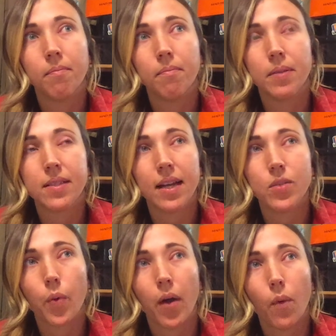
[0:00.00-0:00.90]
Besides
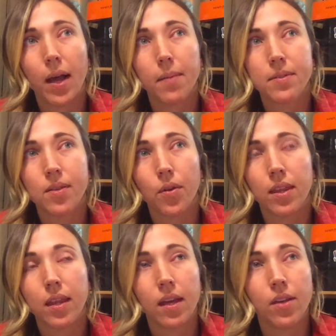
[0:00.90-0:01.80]
wet wipes, the only
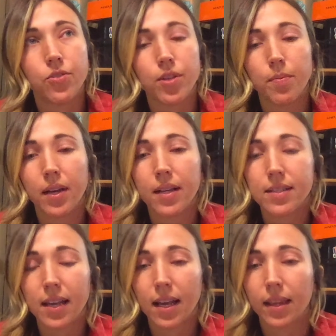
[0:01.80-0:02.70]
thing I usually bring is
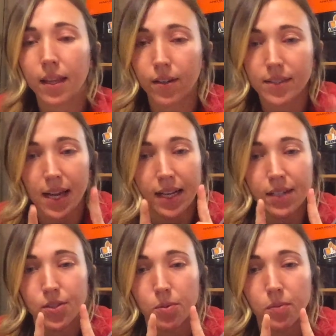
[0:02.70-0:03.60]
like a little tiny
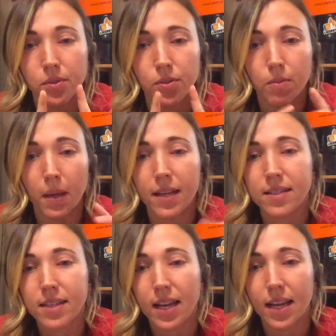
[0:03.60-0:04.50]
tube of
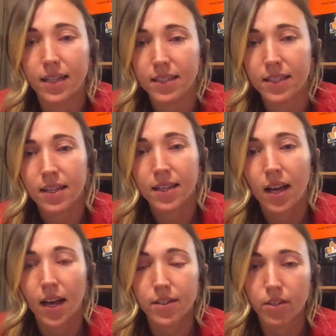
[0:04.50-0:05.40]
toothpaste and
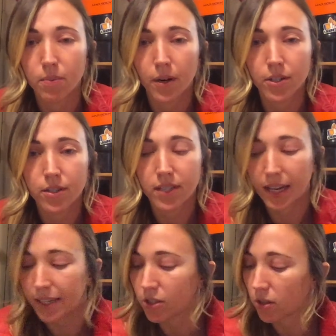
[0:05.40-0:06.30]
a toothbrush, a
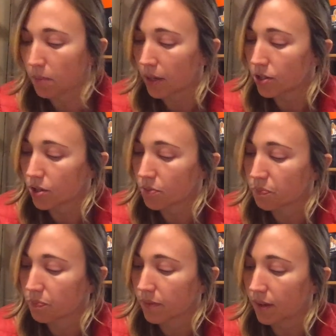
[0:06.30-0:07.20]
tiny toothbrush.
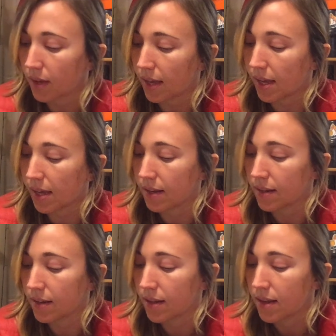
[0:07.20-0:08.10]
And
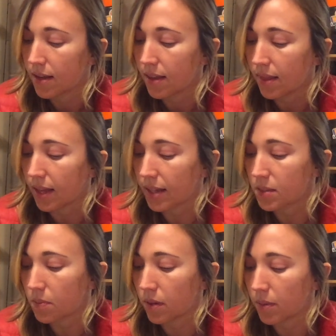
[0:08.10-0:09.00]
that's
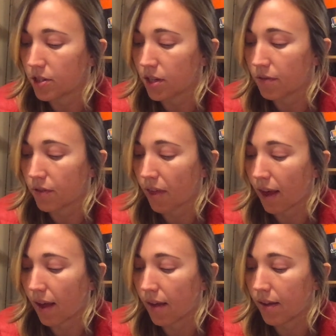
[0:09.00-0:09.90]
pretty much it for
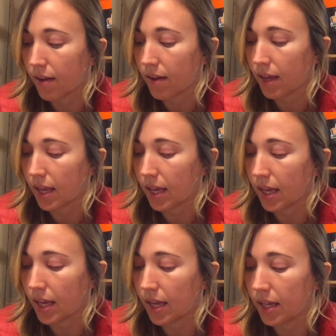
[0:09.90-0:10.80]
that.
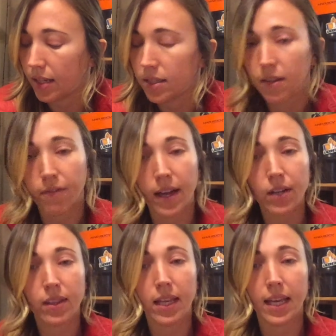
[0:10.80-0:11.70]
And the final
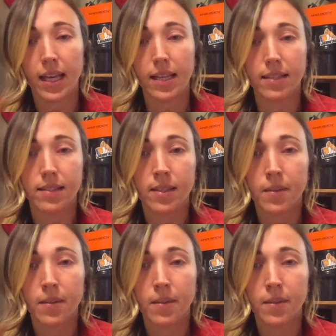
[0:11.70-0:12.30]
thing is